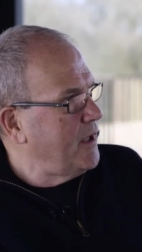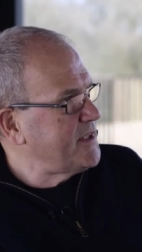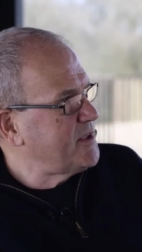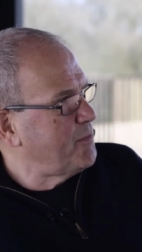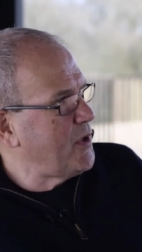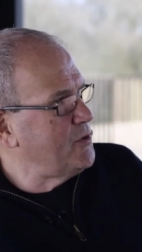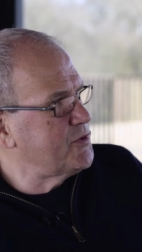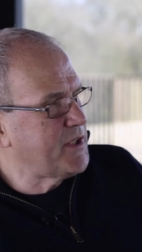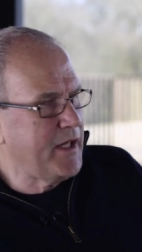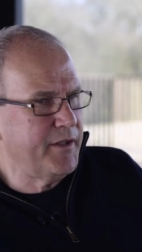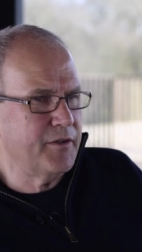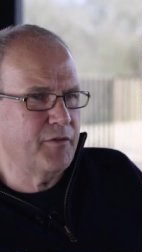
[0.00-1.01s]
I suppose,
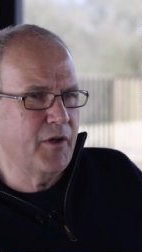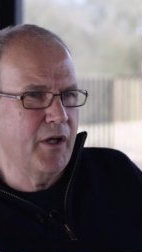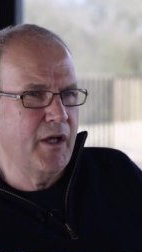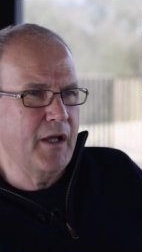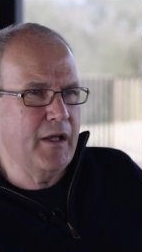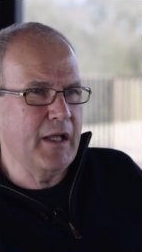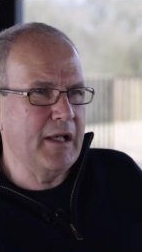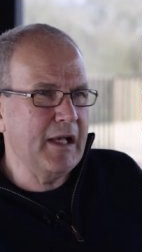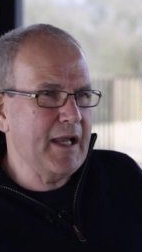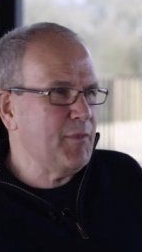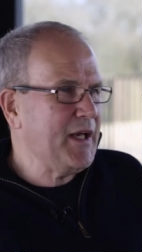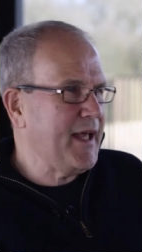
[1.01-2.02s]
kind of
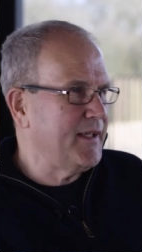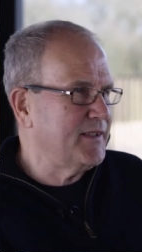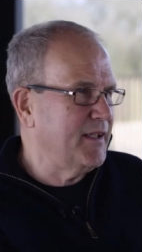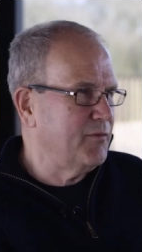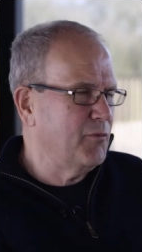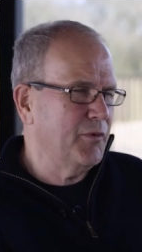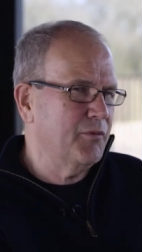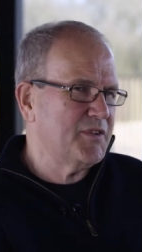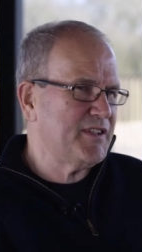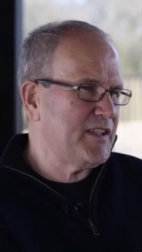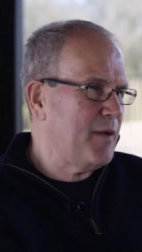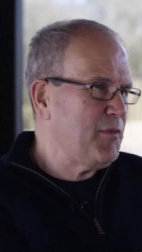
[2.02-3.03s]
eliminated
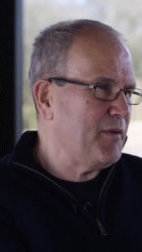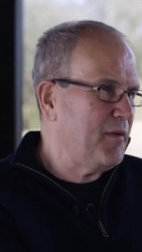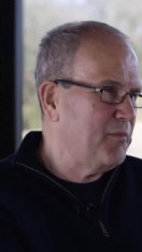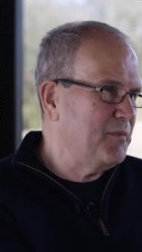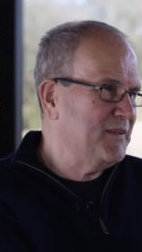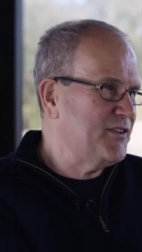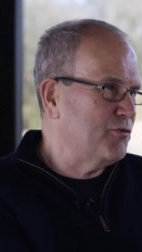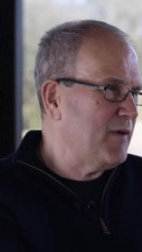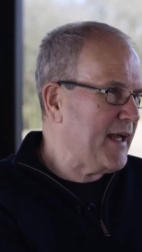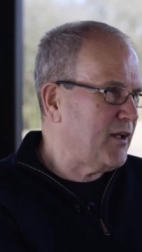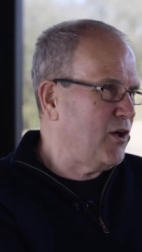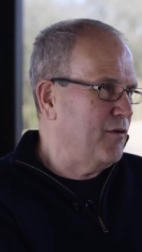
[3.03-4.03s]
some of the
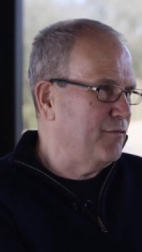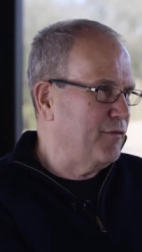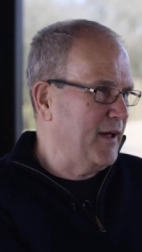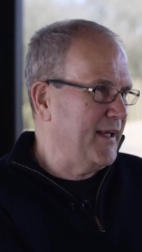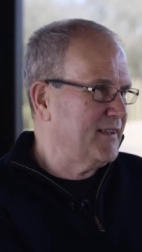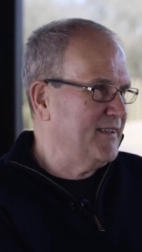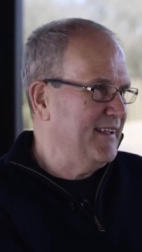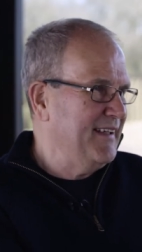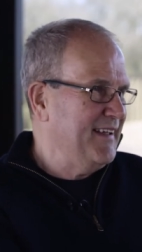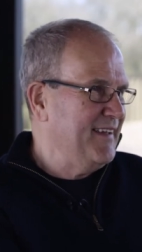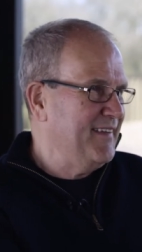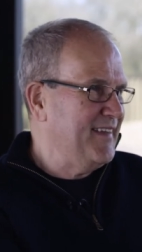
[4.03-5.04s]
direct conflict,
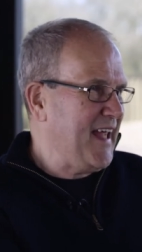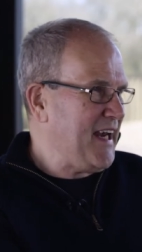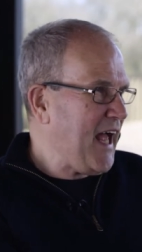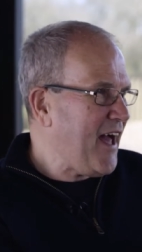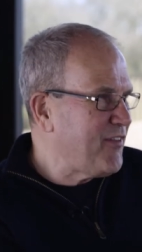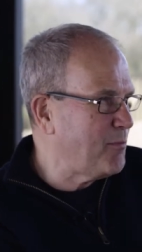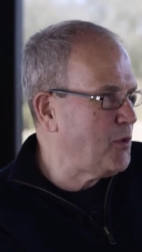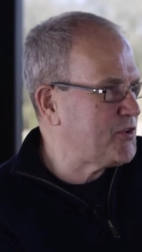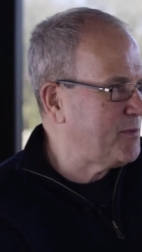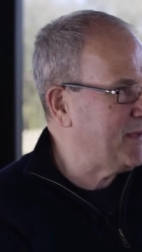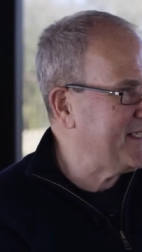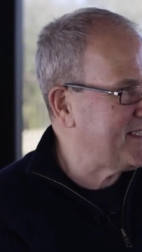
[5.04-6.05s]
then other
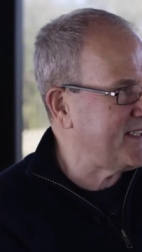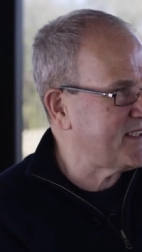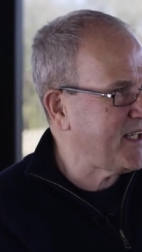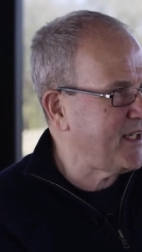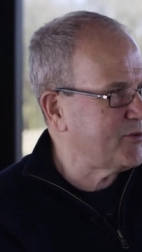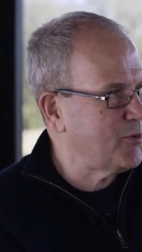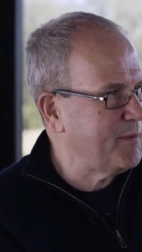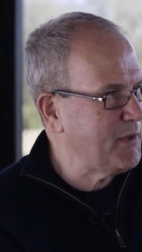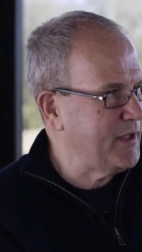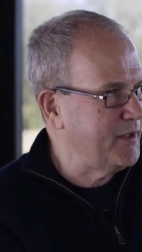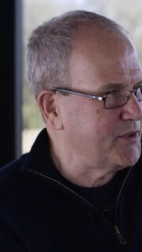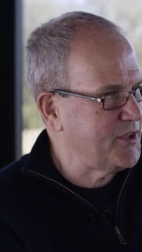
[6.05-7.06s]
possibilities start to
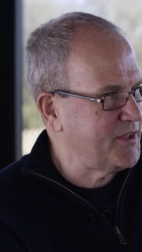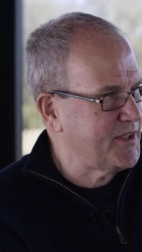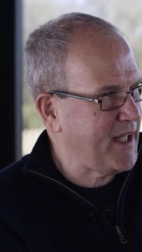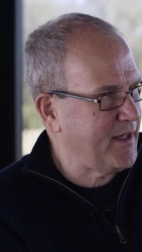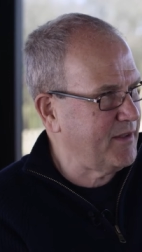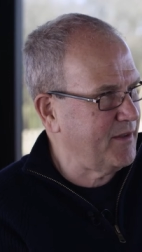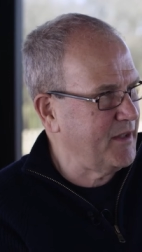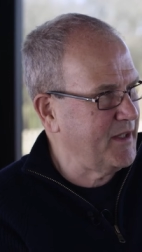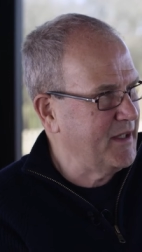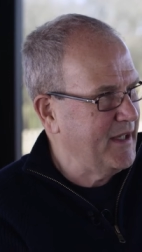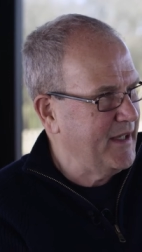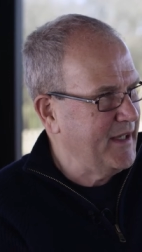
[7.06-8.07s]
emerge. Is
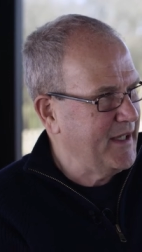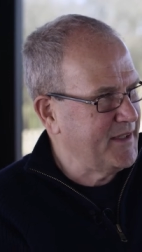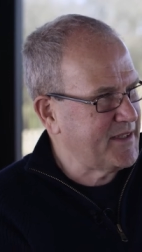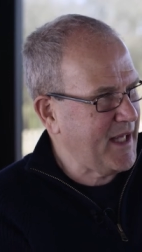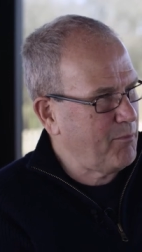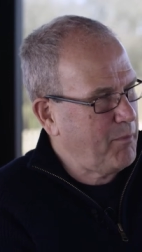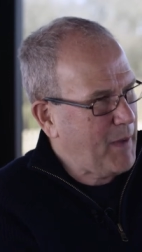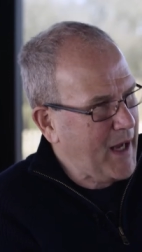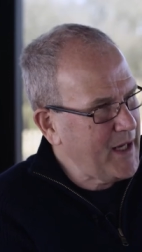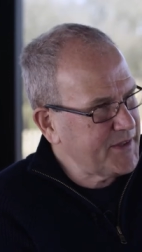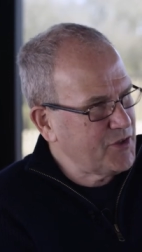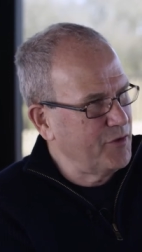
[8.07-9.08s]
that
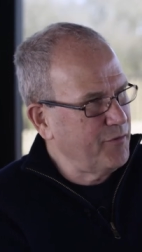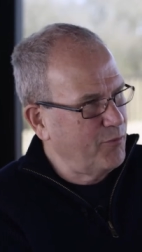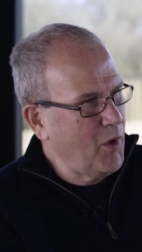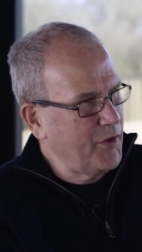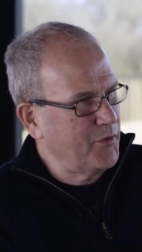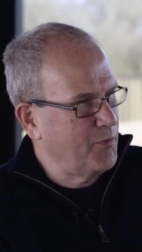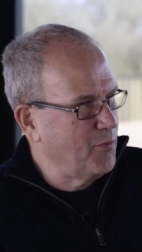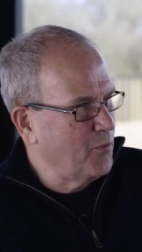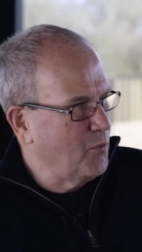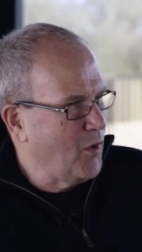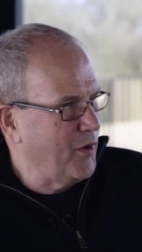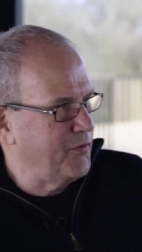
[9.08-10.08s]
part of
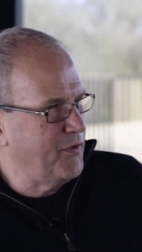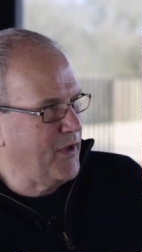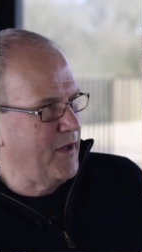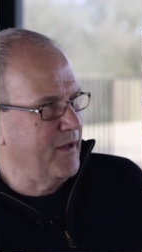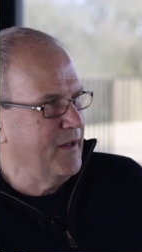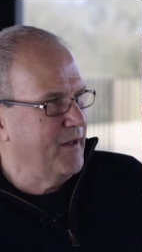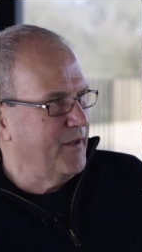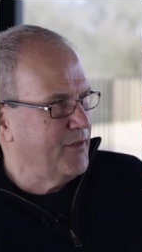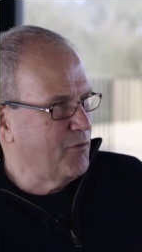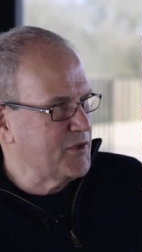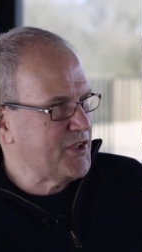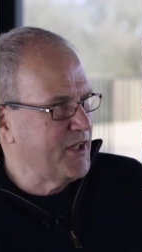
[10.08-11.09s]
what the
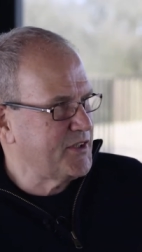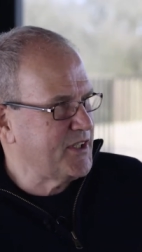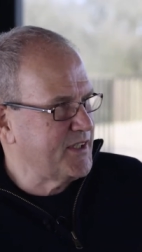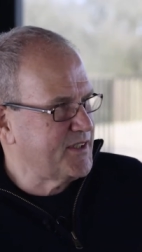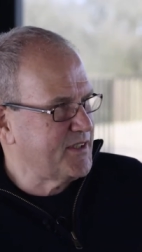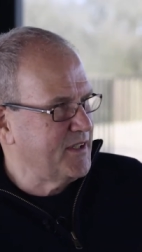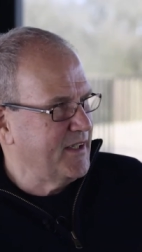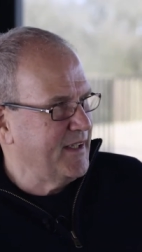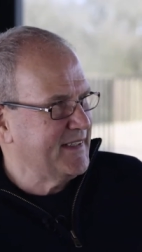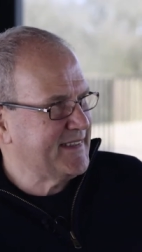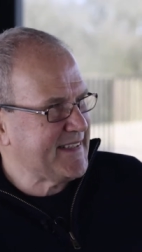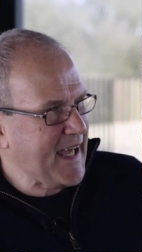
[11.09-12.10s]
research is
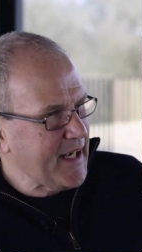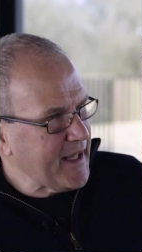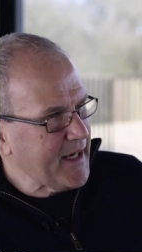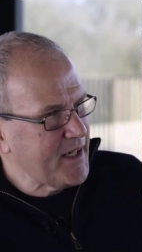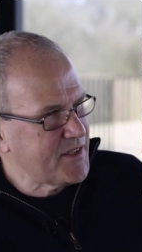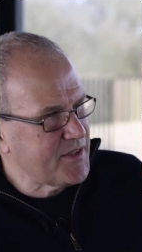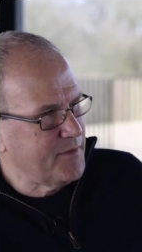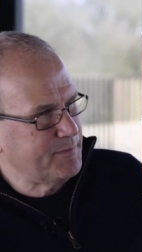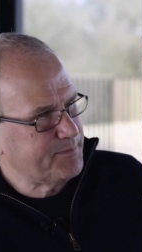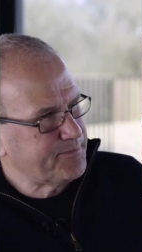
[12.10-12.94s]
telling us?